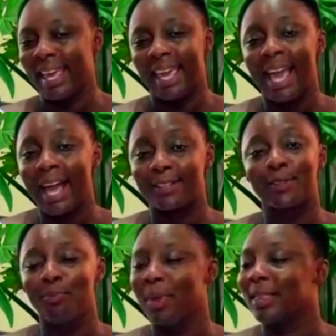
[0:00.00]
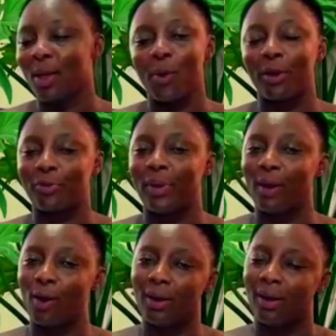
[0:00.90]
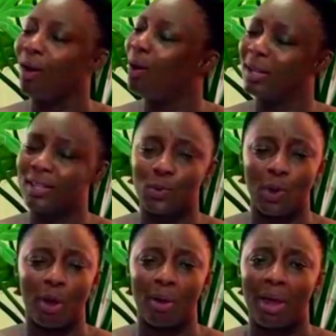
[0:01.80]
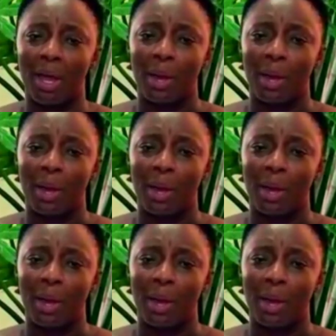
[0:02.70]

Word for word: He has to make the world feel all is well.